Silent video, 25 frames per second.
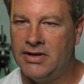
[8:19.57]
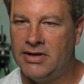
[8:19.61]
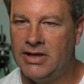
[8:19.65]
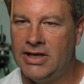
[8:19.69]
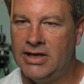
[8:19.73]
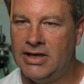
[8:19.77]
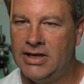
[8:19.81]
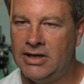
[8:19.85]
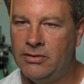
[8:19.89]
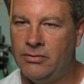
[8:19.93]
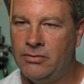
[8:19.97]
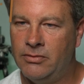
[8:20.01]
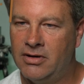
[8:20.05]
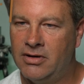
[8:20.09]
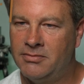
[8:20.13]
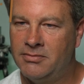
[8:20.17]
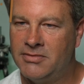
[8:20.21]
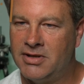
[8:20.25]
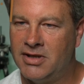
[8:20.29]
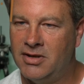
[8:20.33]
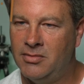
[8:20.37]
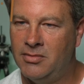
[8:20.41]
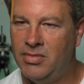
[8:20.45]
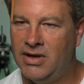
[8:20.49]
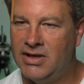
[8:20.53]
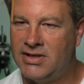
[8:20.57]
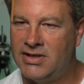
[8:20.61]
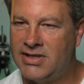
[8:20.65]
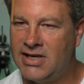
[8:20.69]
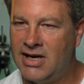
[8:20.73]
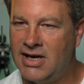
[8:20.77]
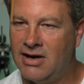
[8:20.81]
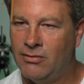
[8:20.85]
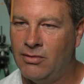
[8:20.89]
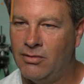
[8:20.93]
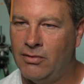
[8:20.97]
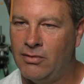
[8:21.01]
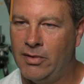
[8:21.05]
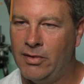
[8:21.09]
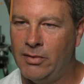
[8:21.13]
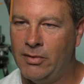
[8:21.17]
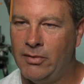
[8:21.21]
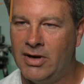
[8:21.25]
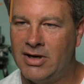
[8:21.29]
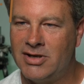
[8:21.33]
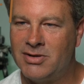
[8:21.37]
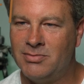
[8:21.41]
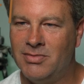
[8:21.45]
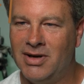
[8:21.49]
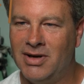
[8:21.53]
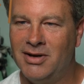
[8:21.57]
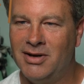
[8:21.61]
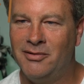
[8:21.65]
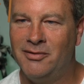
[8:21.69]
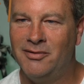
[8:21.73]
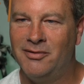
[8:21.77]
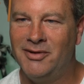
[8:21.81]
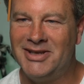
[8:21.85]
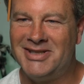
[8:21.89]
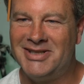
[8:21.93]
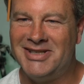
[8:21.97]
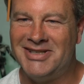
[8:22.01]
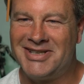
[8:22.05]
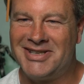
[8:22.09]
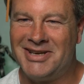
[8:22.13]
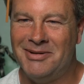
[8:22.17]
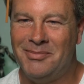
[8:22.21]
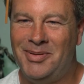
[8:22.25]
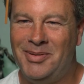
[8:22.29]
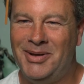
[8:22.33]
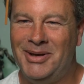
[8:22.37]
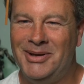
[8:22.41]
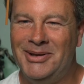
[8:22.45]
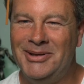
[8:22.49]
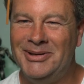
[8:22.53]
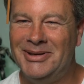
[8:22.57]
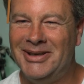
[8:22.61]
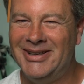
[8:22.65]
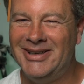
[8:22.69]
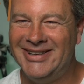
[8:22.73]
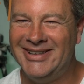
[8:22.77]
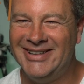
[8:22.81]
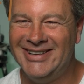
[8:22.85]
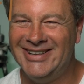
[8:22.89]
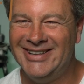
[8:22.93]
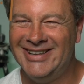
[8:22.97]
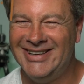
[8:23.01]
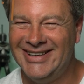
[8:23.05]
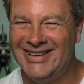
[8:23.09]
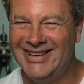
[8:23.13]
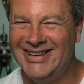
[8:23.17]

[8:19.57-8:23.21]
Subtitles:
I like it. Welcome to the best hour where we watch Michael fix his computer.